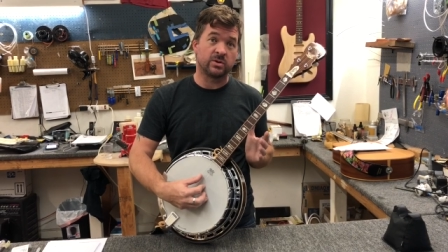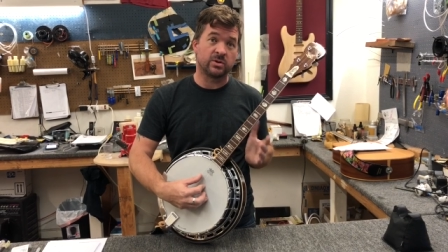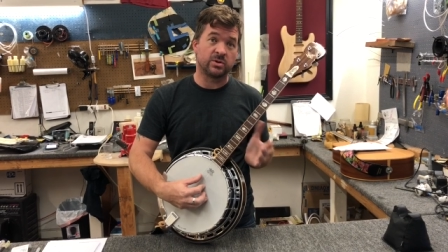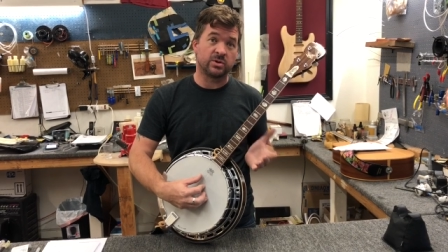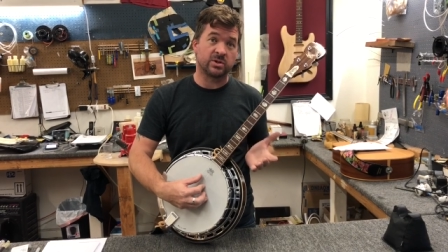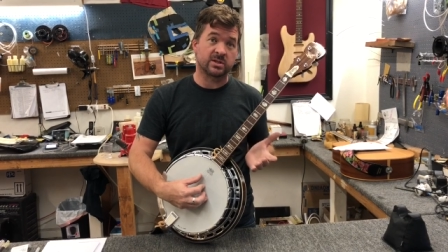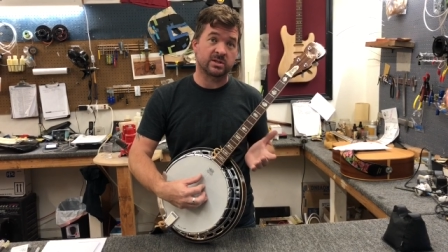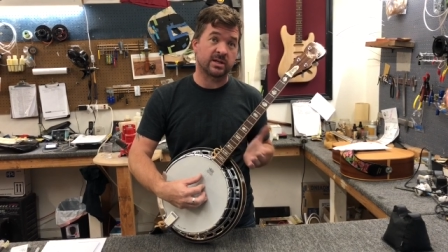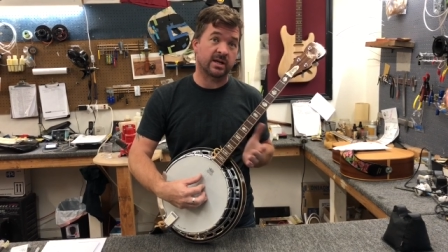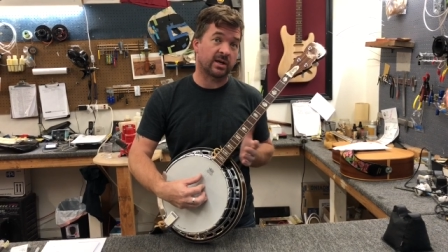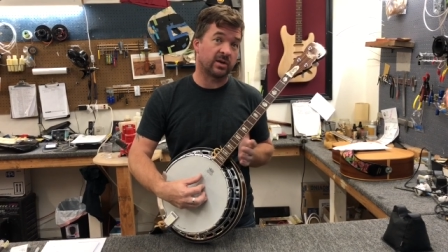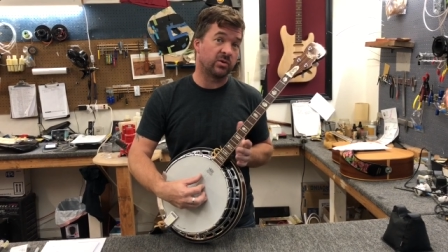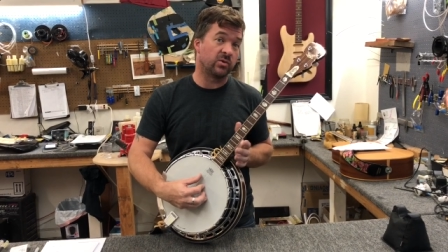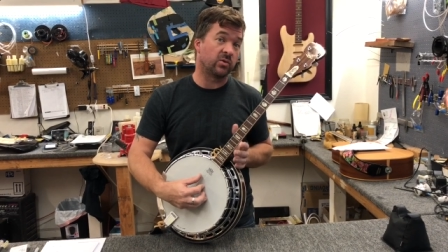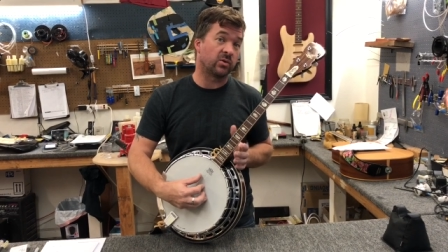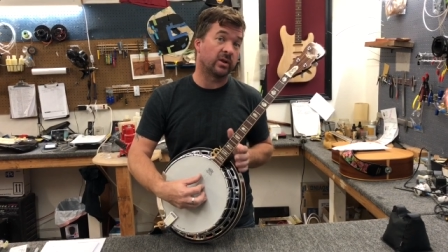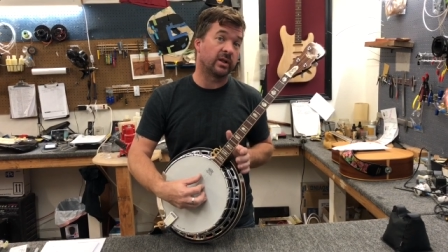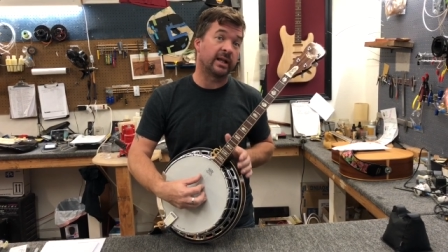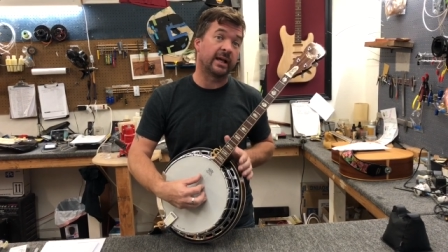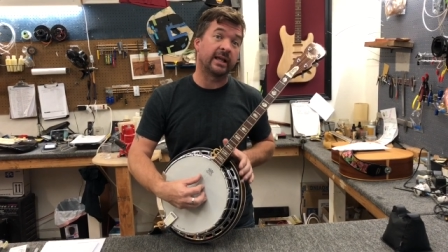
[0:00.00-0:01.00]
just like an
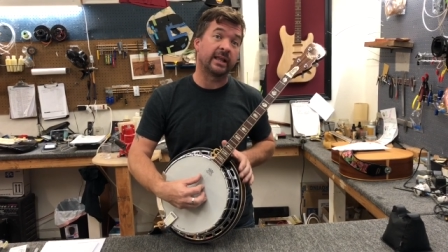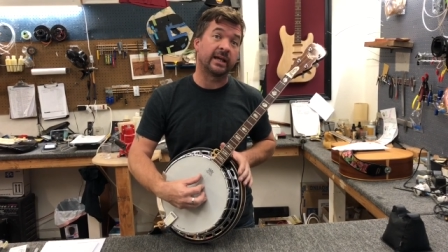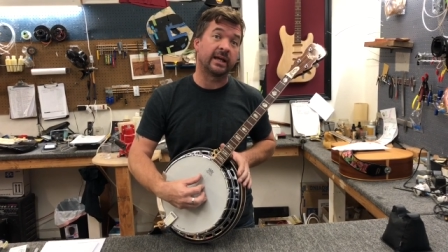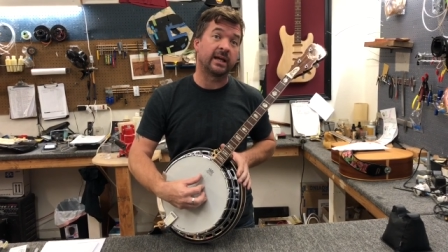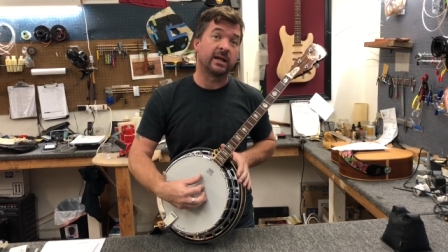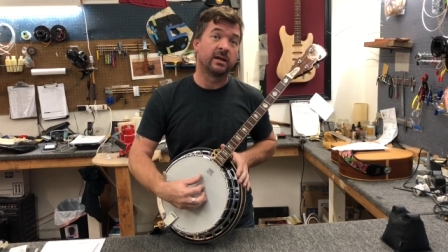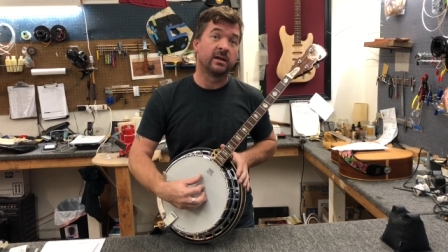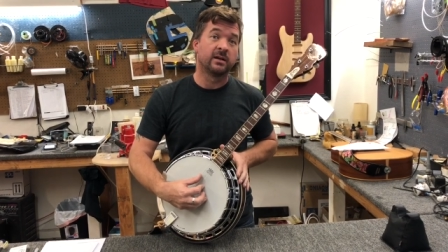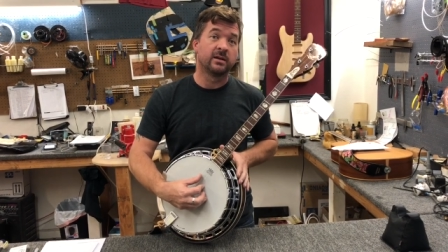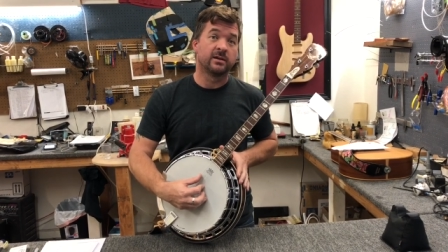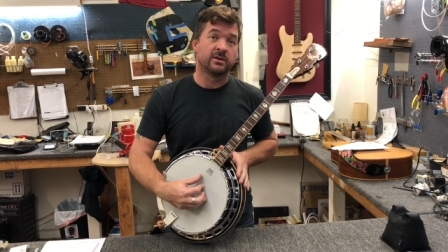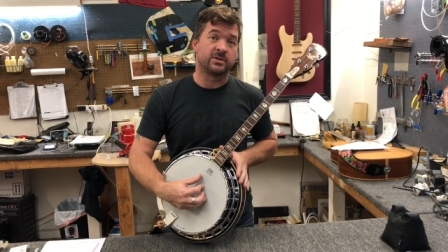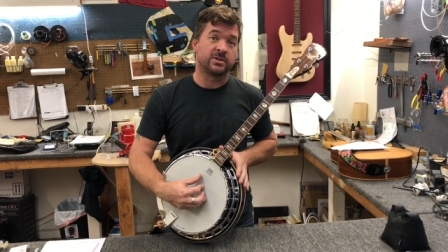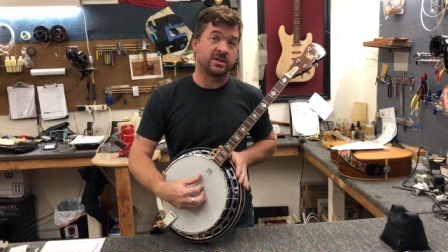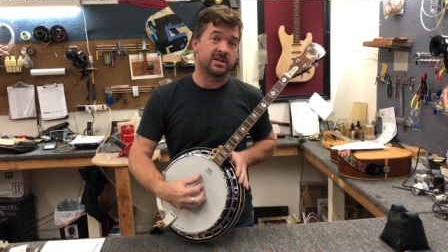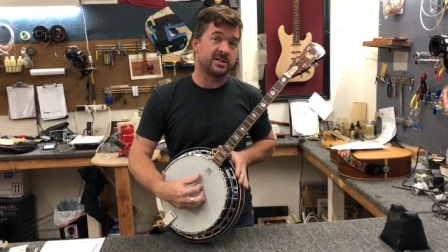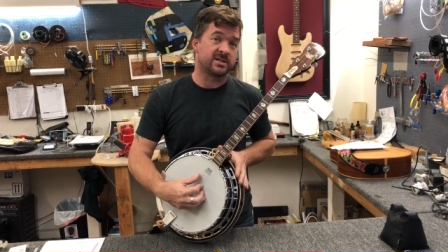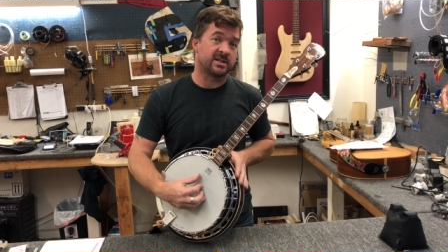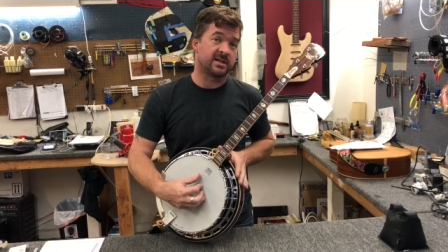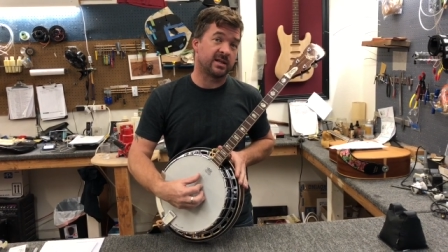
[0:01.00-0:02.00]
ukulele,
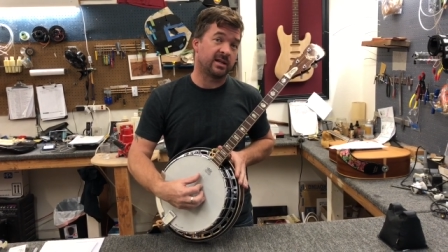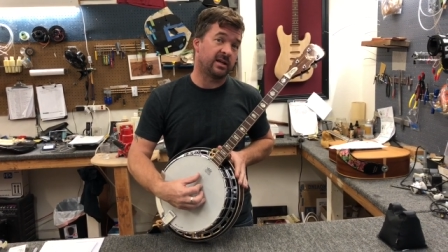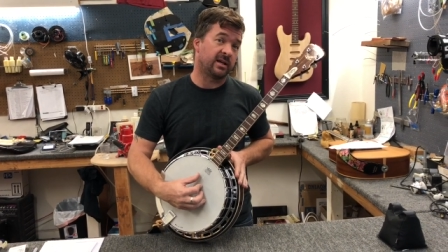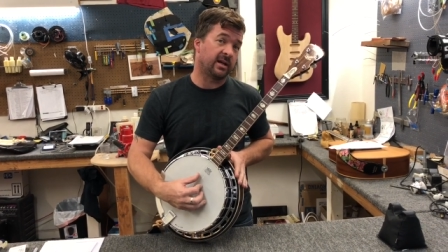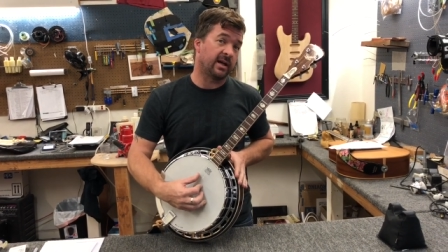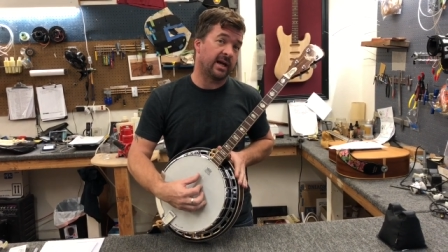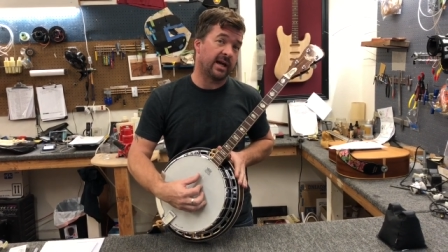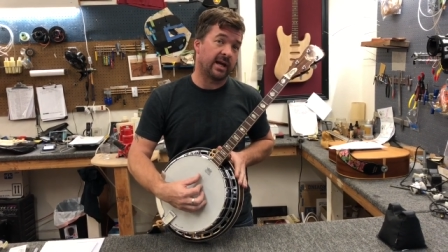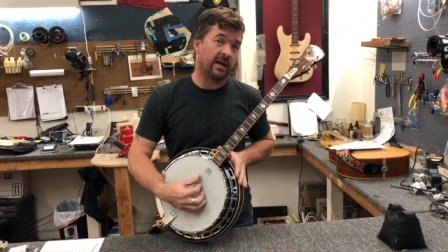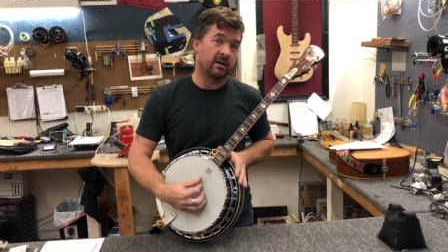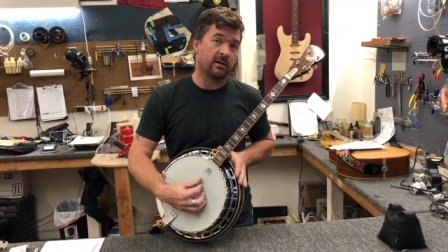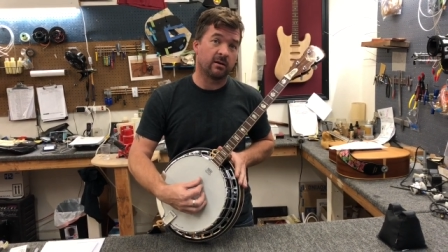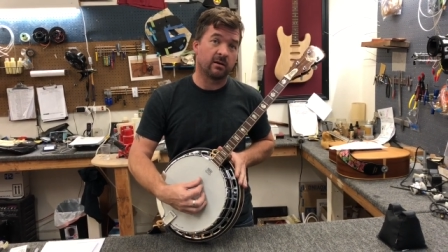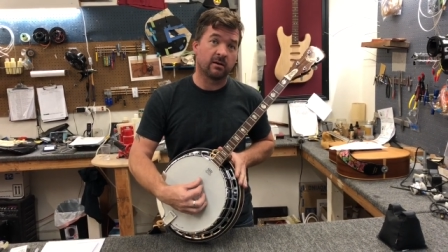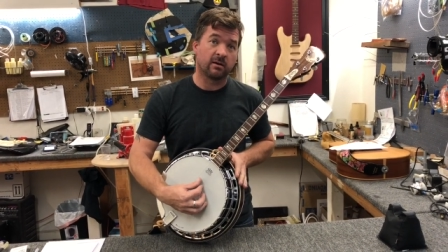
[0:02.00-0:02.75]
GCEA.